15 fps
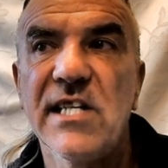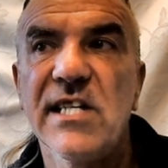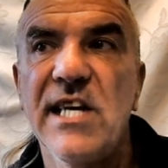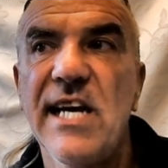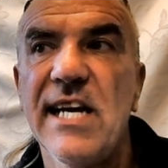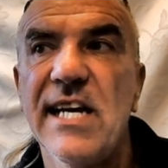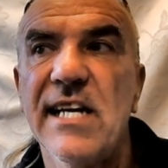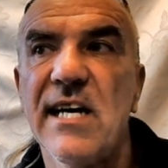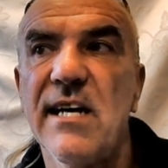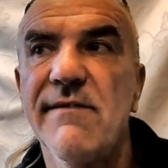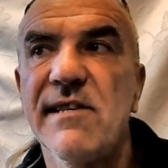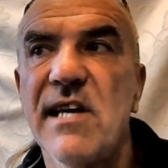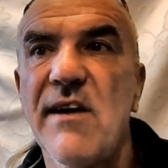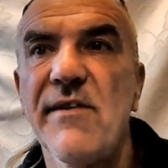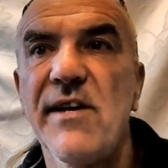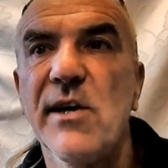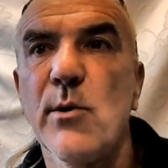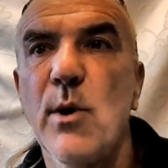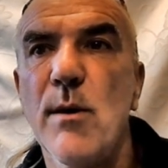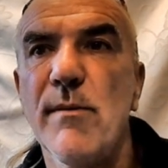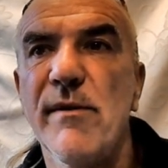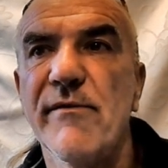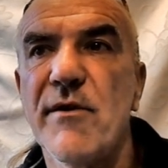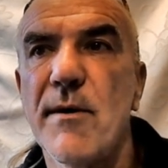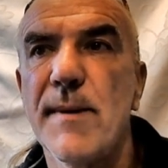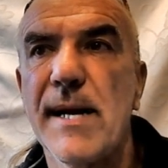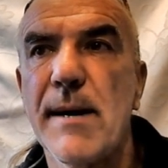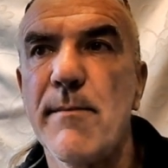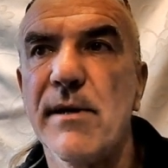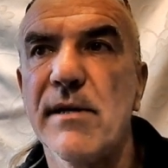stealing life-saving equipment from
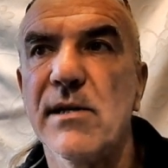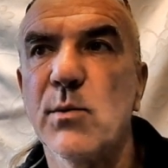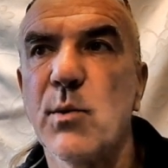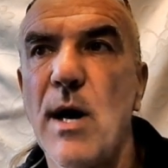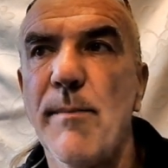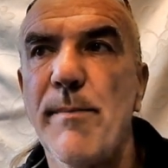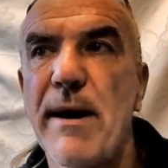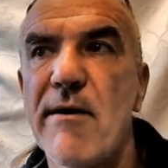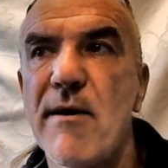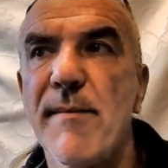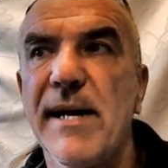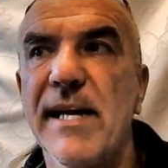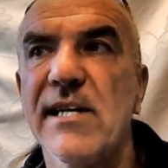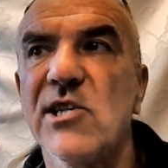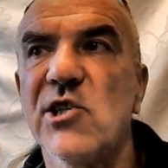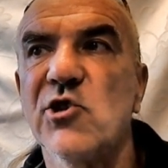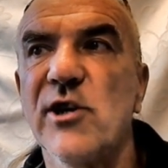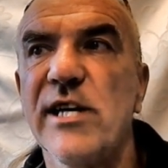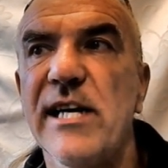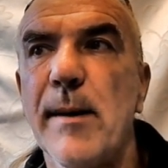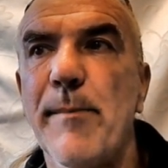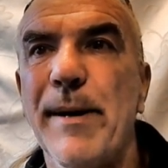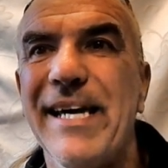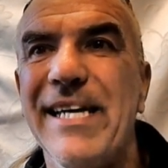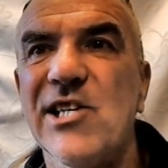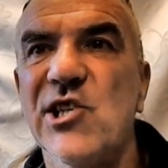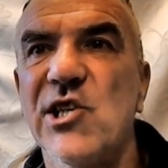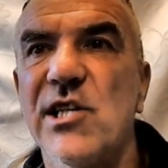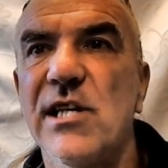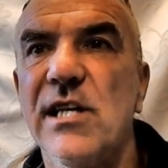an ambulance while paramedics treat a
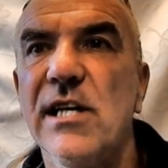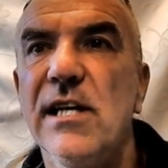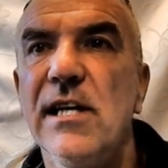patient.